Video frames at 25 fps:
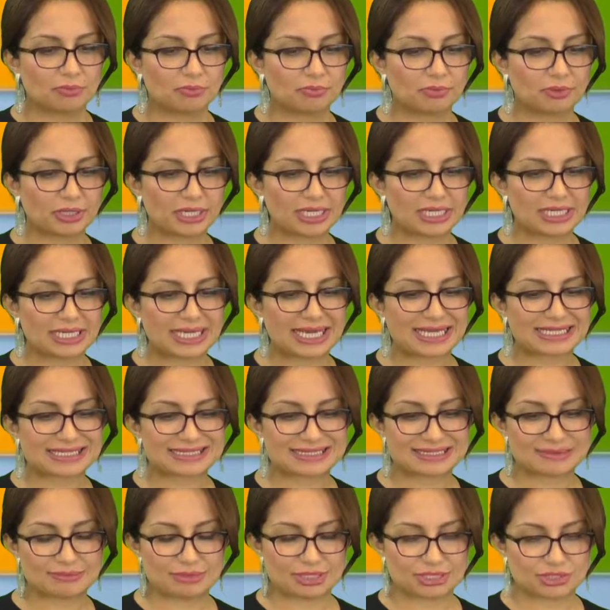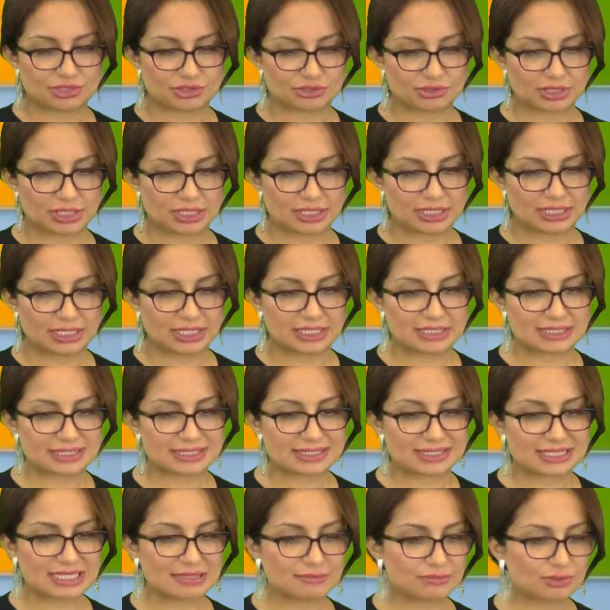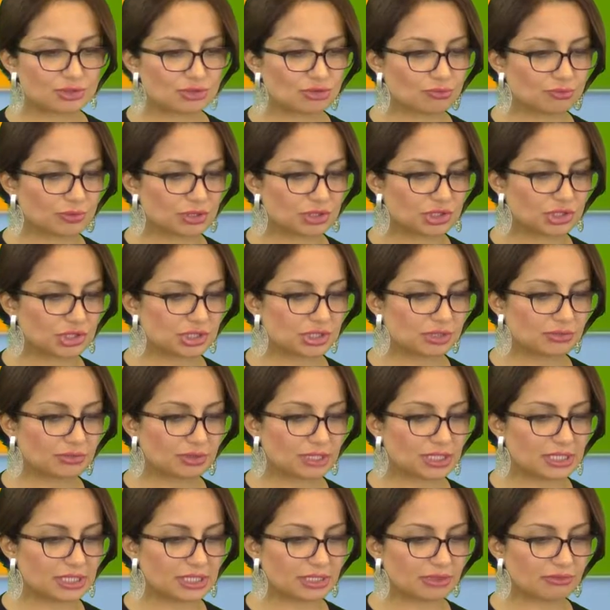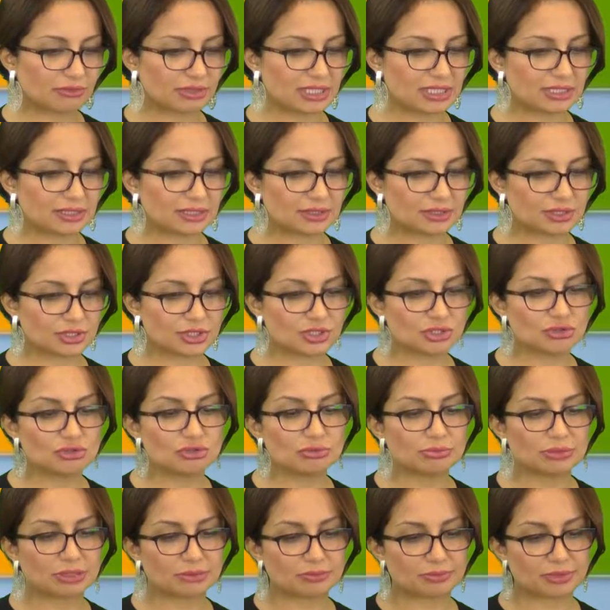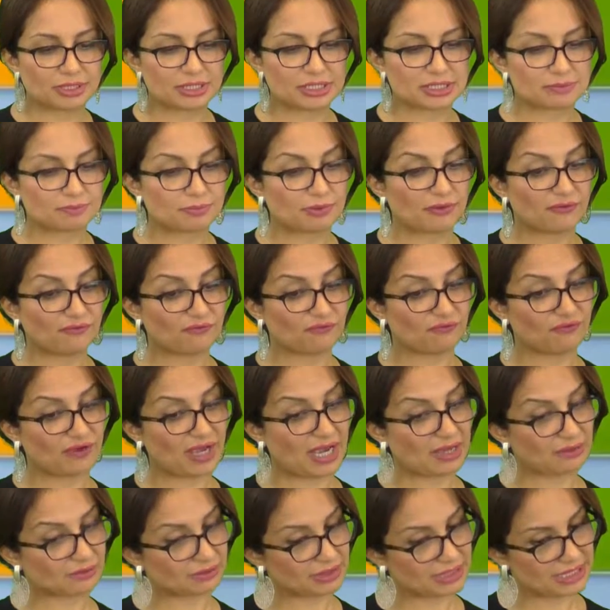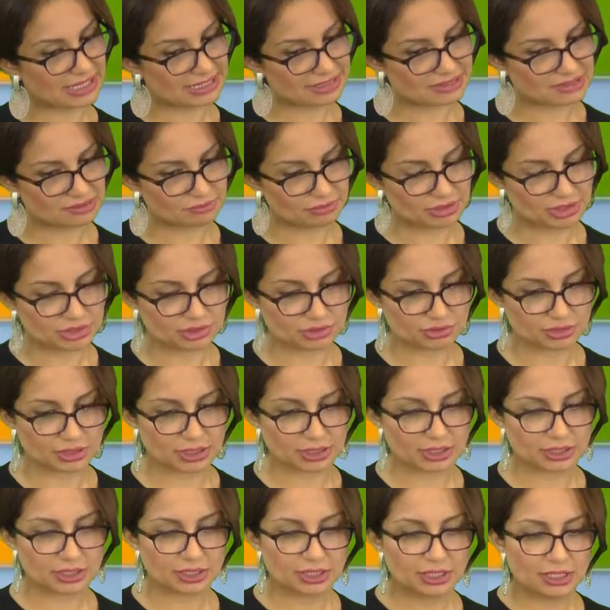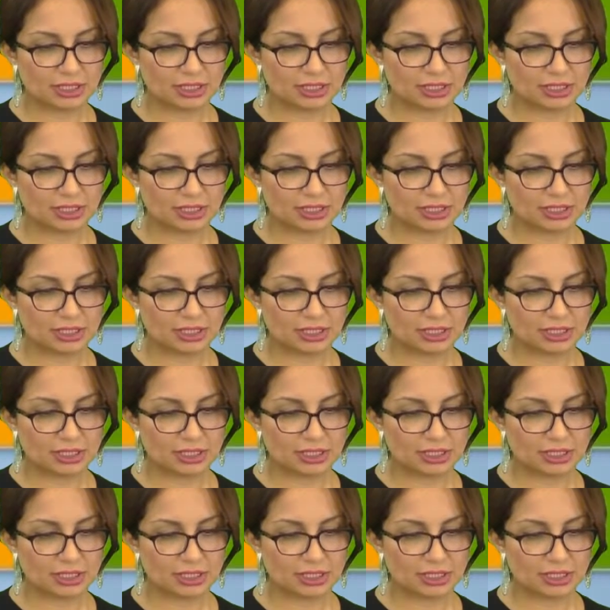brain asymmetry, and it seems to be generally agreed that the human brain is profoundly asymmetric,